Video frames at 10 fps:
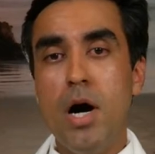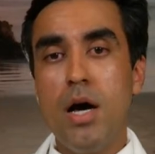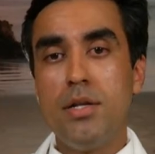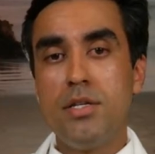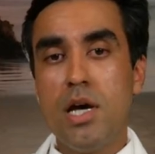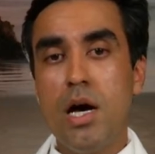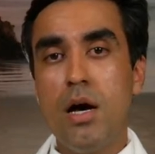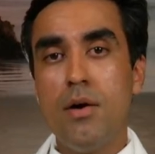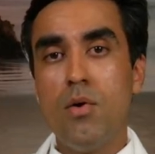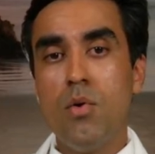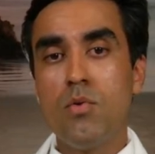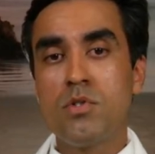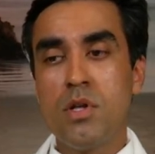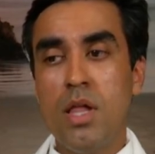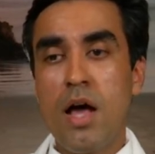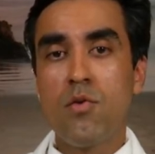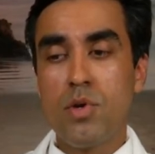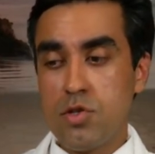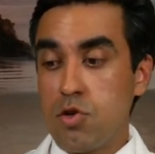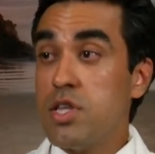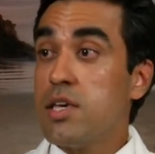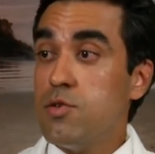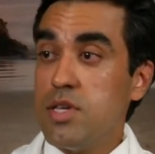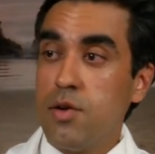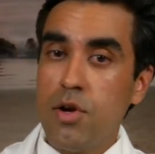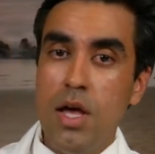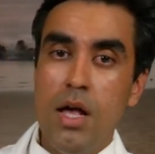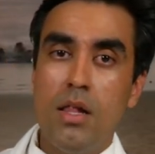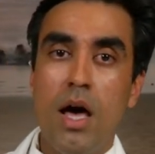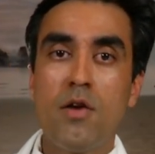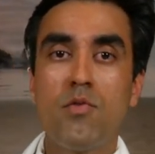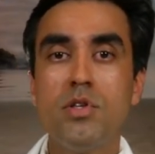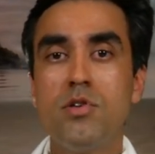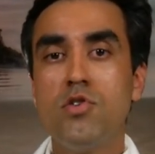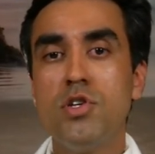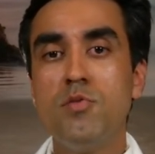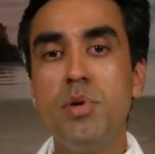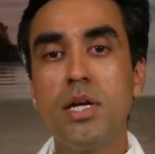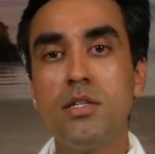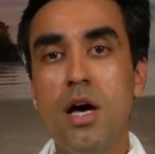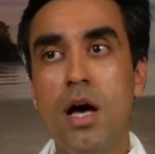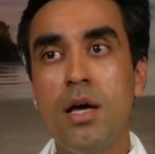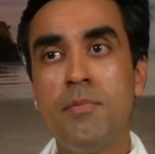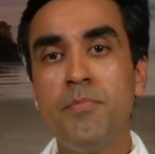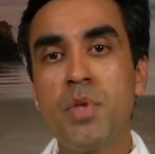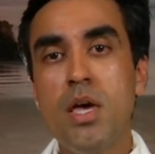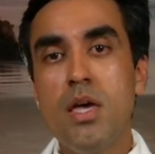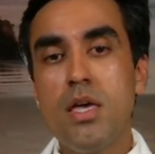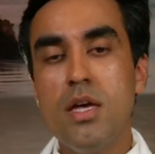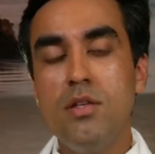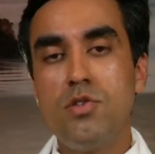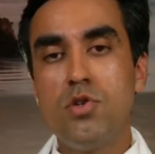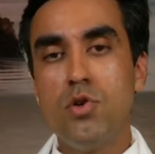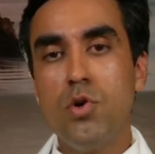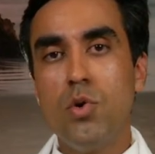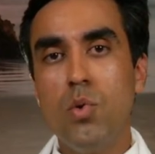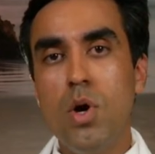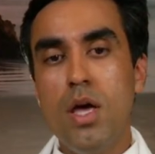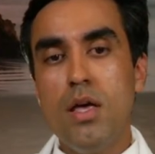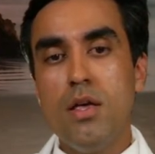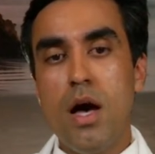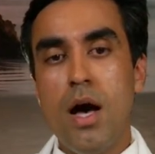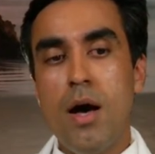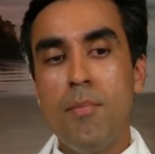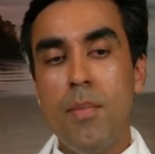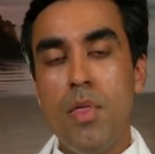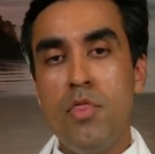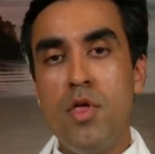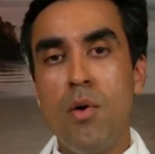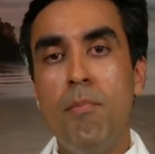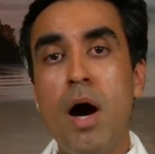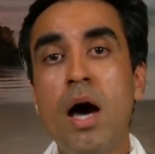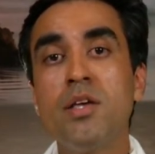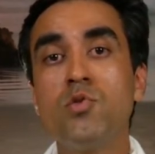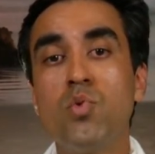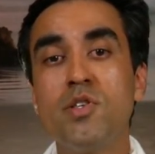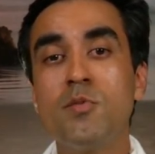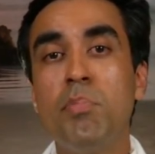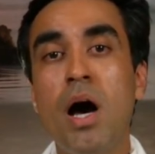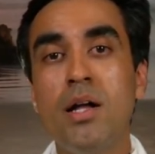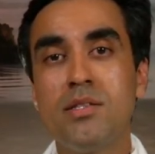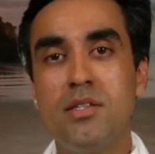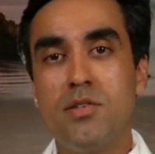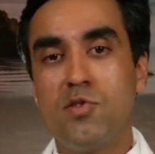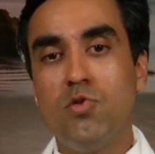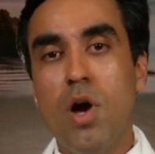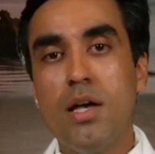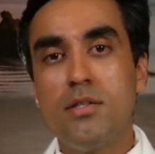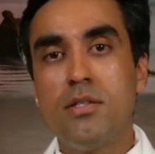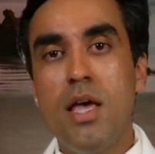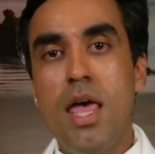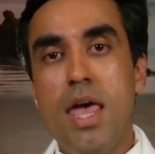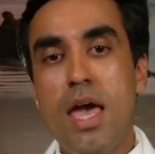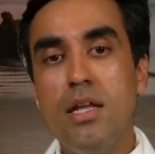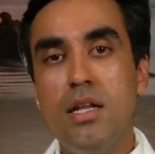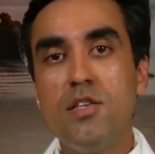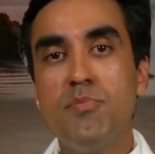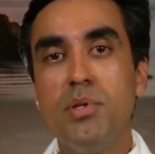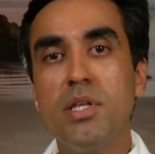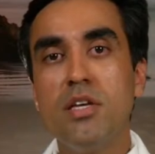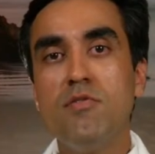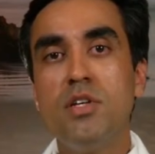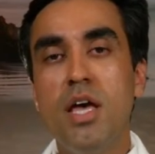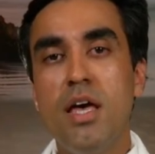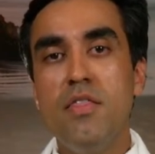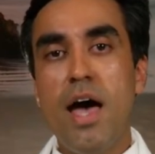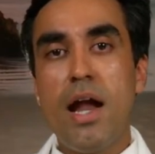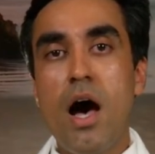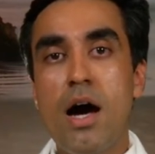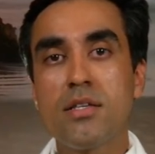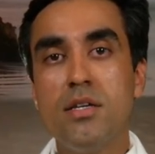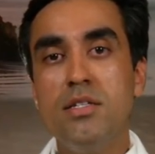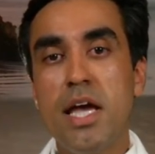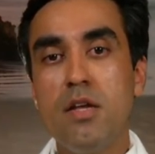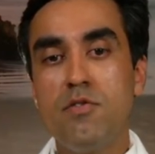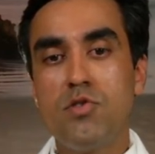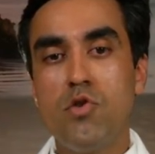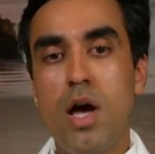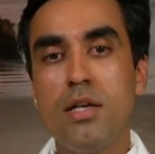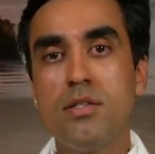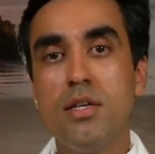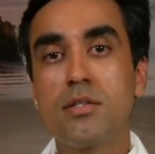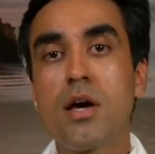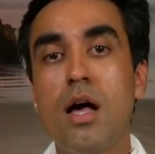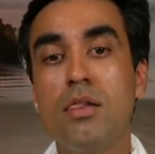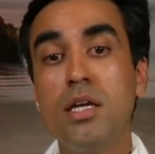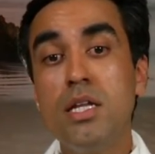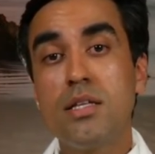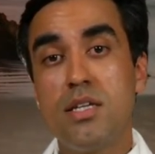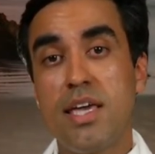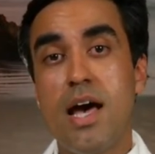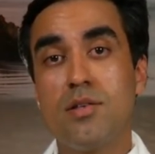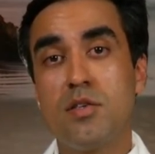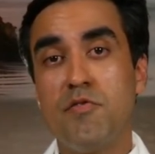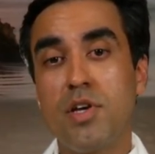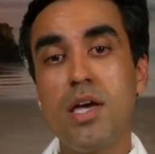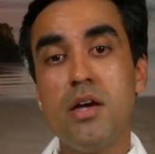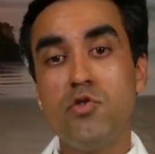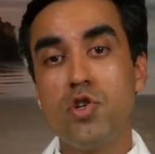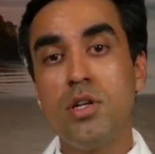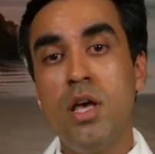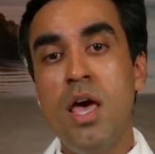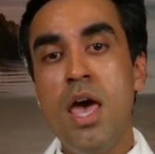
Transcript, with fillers: But uh, a lot of research, thank you, Sandra, a lot of research is being done into um, the body's response to stress. And it is believed that oxidative stress is leading to calcification.